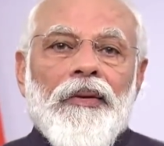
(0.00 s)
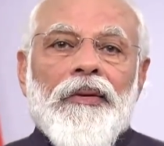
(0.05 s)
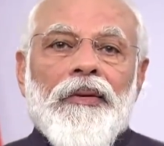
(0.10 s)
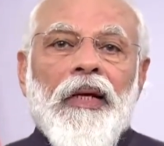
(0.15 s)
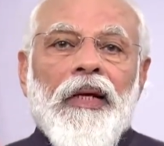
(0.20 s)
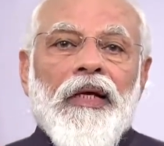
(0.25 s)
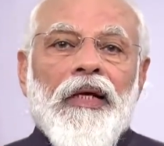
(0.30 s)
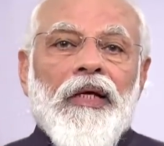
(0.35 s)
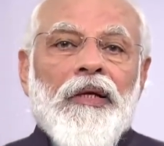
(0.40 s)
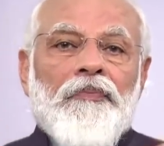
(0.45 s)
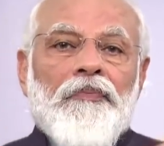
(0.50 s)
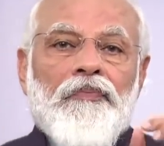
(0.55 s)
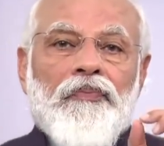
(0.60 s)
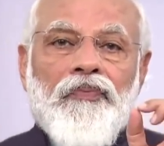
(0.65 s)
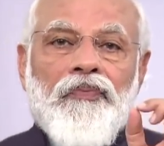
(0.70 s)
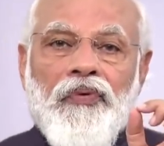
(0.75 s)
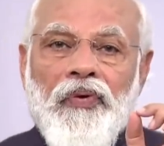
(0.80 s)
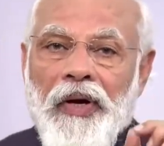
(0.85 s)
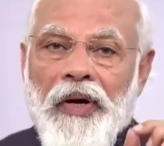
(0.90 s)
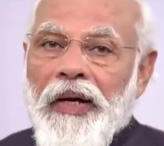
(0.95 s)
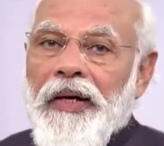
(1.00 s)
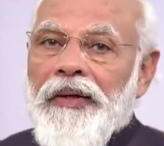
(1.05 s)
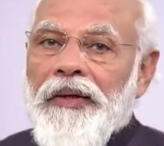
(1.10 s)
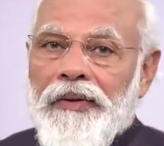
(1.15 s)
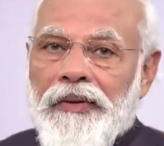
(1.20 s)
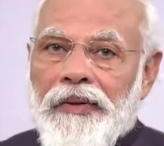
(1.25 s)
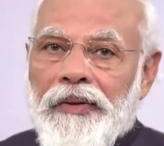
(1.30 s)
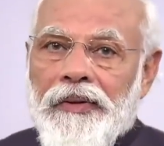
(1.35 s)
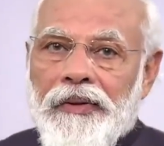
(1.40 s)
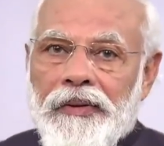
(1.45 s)
There is
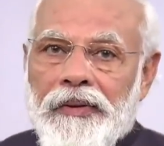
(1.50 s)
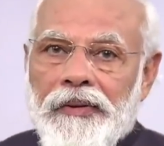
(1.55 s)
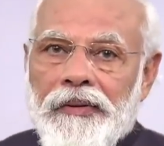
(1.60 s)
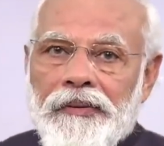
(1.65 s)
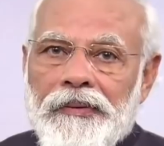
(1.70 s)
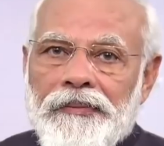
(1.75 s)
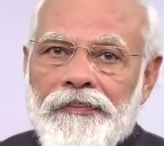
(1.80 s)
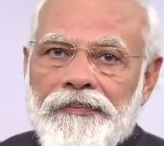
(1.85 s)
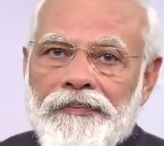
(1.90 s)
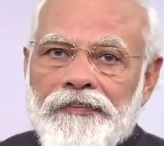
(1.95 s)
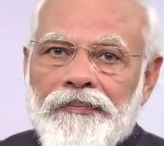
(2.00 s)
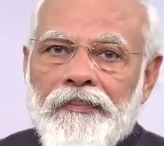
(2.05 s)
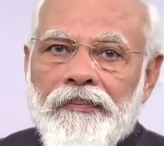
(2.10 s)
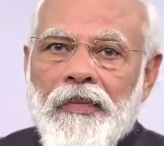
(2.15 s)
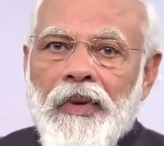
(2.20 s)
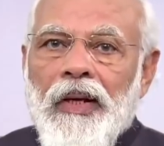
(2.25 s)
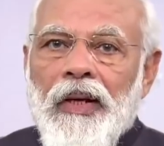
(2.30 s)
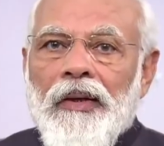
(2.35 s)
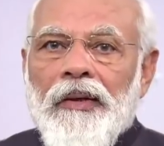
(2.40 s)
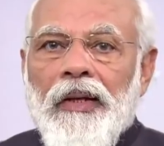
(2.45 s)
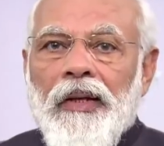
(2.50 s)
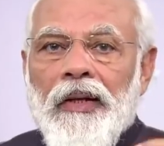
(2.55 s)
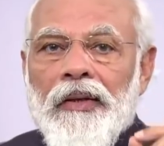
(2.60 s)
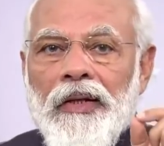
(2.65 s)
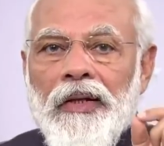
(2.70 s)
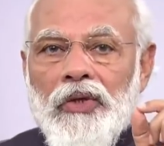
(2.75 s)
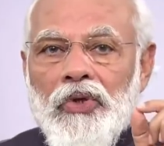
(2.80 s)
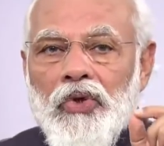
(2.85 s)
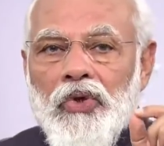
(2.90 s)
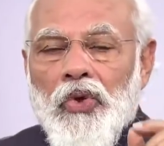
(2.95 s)
faith
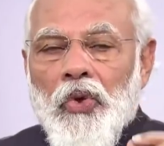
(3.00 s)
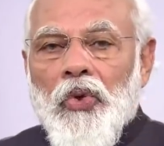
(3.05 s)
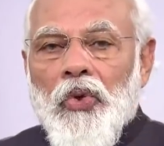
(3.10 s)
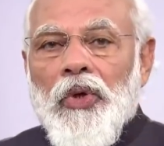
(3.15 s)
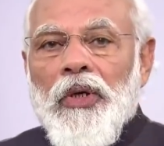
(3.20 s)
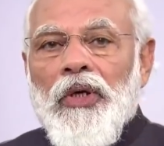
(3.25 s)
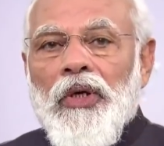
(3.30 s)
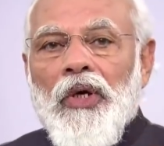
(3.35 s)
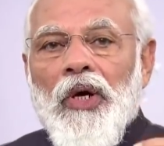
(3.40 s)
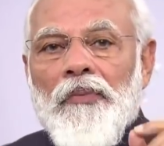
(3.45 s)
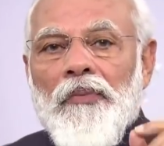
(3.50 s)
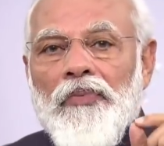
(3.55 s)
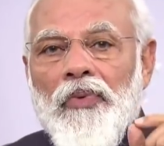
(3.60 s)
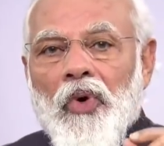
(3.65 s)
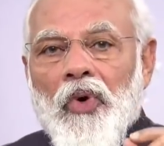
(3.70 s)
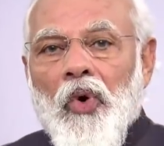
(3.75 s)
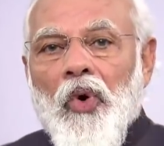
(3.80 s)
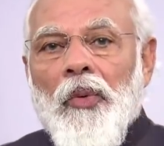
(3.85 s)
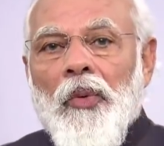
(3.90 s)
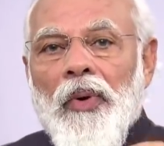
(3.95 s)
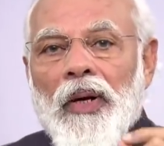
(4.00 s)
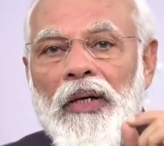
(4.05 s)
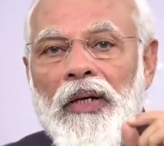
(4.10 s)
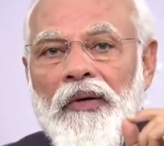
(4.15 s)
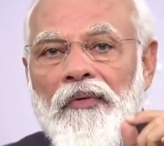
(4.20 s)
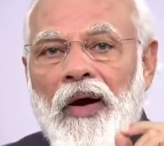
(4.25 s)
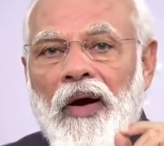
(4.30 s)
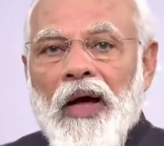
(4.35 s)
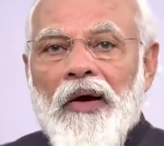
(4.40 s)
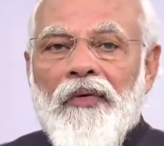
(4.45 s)
that the story of global
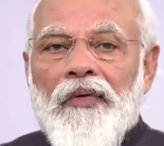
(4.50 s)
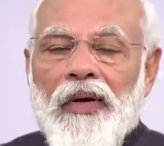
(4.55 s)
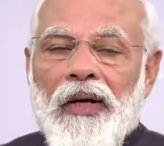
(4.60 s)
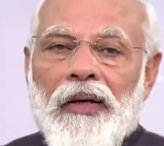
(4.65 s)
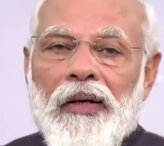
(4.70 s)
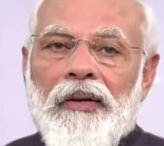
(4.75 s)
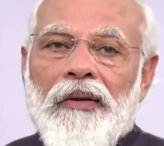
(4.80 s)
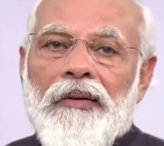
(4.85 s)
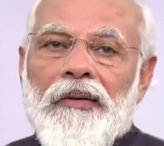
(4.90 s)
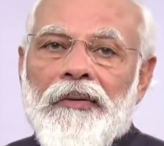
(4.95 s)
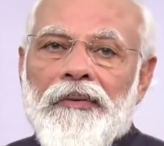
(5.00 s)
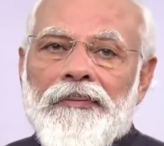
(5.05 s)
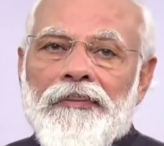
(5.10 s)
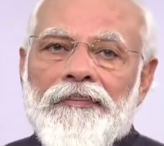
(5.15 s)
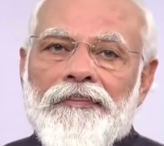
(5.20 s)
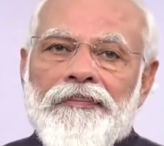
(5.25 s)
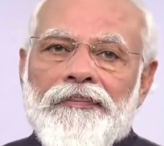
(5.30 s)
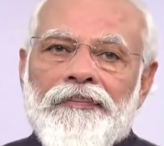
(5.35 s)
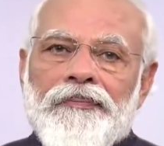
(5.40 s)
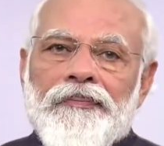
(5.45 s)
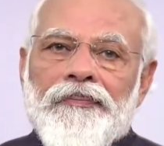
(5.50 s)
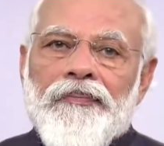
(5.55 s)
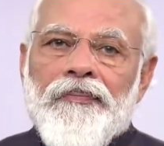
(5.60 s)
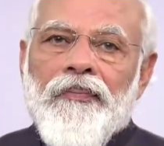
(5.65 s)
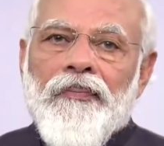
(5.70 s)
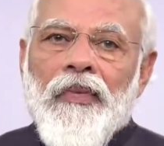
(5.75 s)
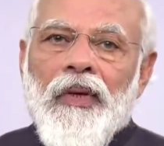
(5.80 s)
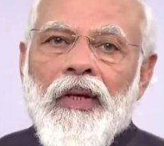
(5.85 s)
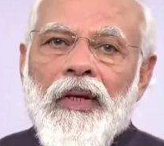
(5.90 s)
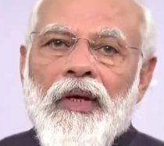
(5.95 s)
revival
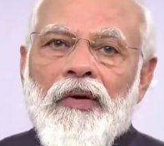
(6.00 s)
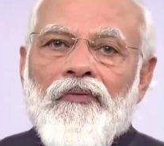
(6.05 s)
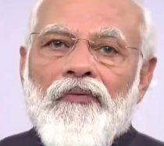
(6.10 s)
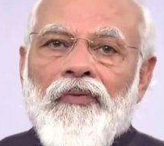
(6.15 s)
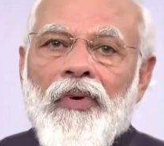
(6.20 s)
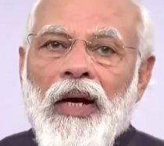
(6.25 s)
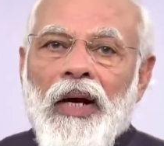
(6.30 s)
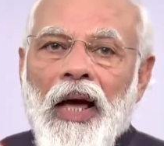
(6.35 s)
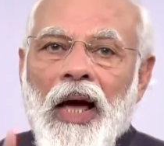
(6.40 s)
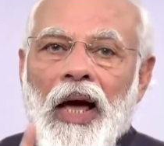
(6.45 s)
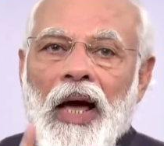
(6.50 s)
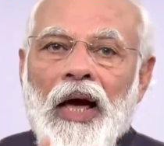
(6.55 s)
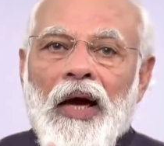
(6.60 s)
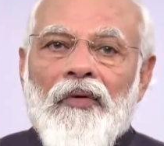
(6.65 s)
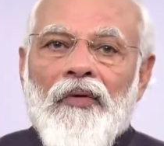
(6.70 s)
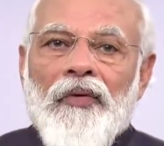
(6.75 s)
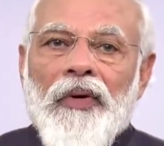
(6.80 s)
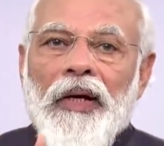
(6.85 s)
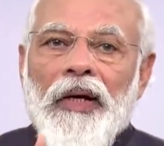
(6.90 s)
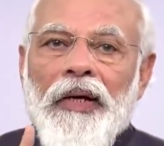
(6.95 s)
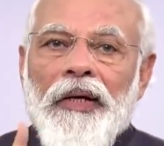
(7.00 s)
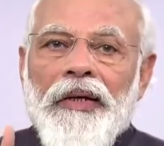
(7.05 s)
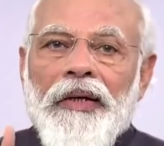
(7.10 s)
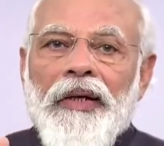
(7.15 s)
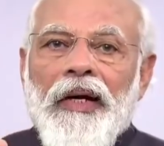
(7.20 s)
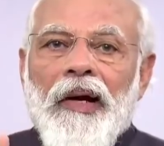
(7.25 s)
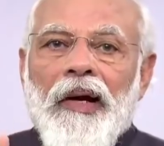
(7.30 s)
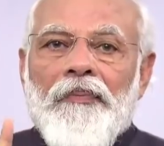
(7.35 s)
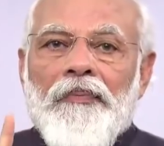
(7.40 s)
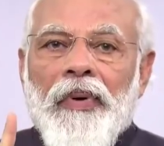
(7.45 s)
will have
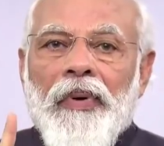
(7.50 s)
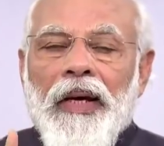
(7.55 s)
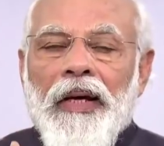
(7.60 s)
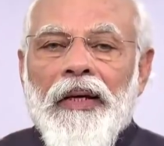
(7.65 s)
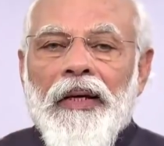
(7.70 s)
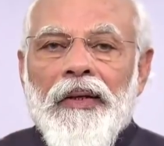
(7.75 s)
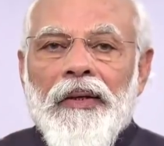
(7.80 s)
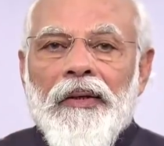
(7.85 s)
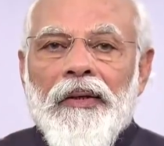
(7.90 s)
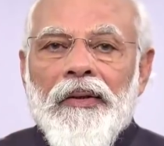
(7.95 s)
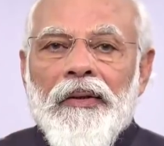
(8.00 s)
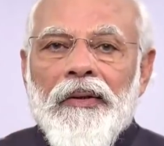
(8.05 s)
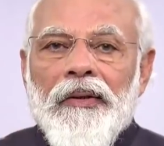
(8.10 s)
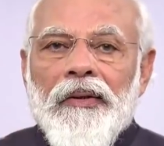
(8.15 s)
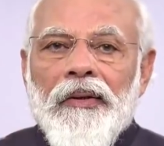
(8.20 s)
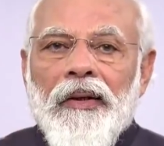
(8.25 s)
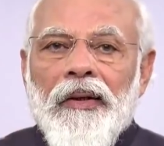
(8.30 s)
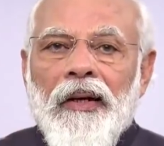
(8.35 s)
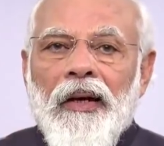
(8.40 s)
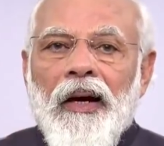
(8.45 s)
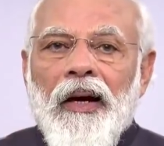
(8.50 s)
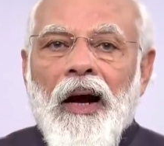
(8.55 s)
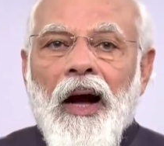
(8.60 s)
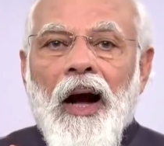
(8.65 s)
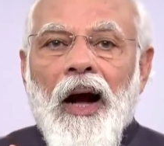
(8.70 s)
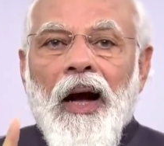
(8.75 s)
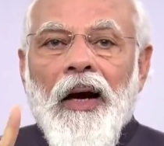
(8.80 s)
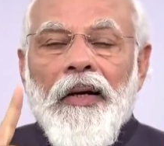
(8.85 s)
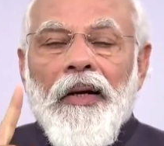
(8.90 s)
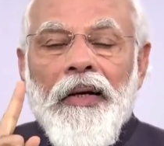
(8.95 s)
India playing
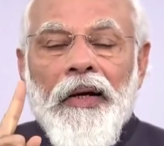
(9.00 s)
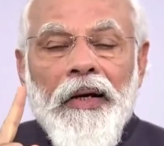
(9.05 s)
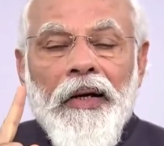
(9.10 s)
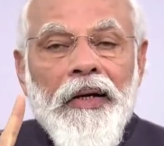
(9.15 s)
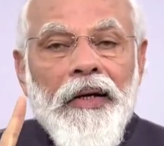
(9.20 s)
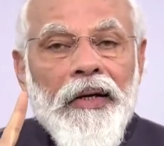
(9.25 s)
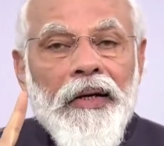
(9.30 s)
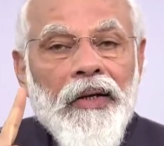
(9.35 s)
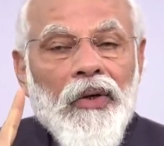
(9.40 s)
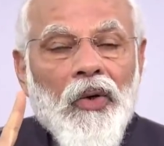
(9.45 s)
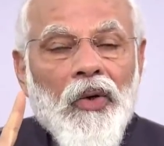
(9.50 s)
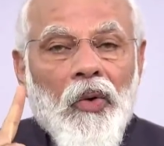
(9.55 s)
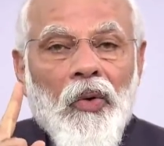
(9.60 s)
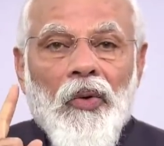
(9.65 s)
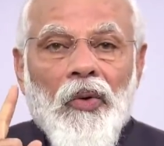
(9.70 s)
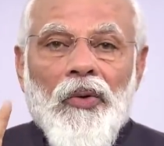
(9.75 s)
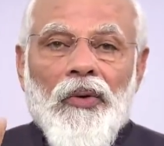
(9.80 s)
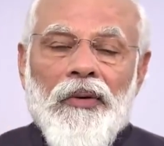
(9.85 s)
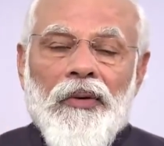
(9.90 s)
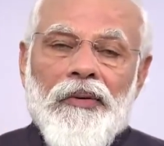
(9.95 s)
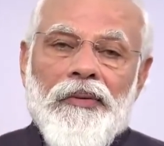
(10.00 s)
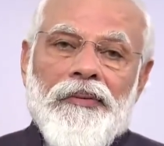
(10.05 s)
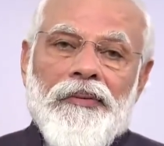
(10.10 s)
a leading role.